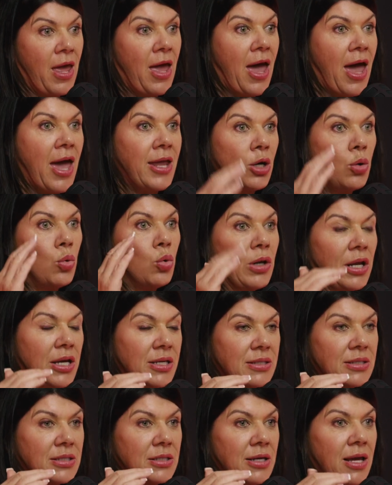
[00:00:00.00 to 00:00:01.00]
And it will
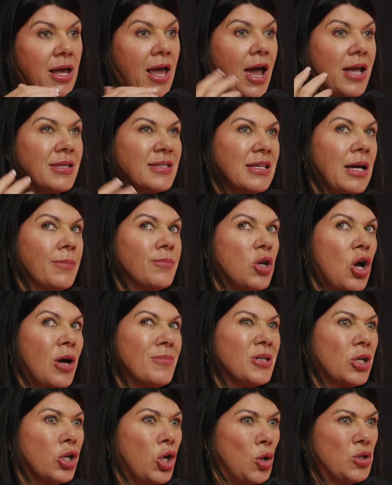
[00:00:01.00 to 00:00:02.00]
list, and sometimes
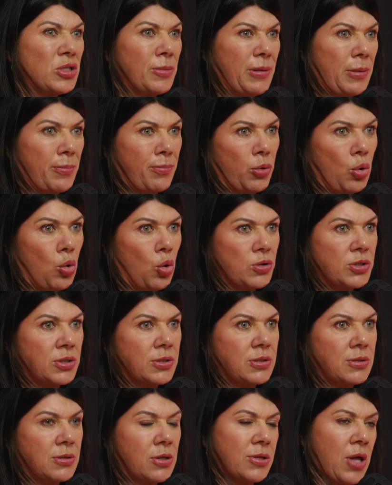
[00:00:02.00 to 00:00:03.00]
it goes a bit broad,
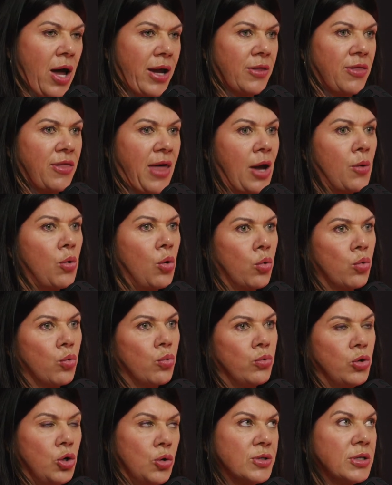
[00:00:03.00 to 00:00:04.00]
like they will
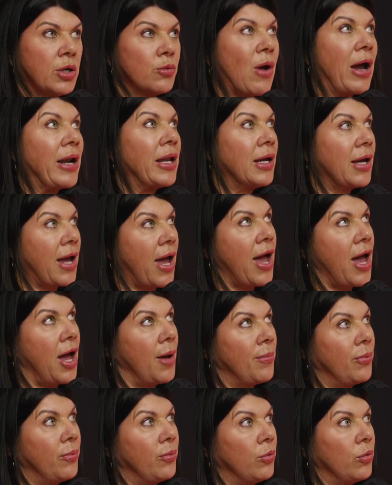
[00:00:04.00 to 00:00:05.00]
use a running
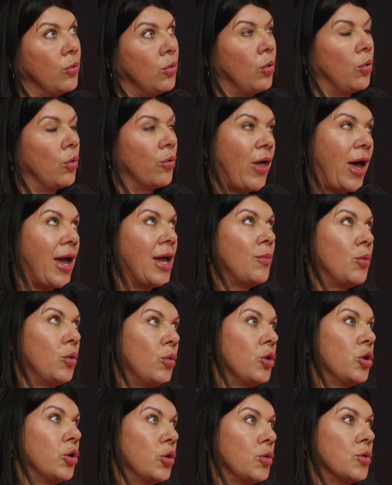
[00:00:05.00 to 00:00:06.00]
app or they will
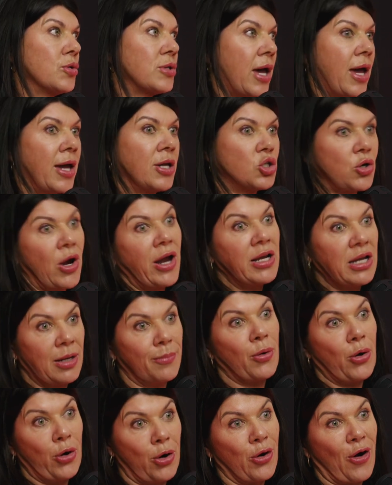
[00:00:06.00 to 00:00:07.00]
use a training
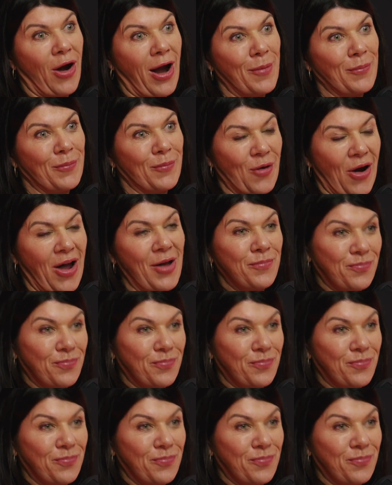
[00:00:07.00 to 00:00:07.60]
program, right?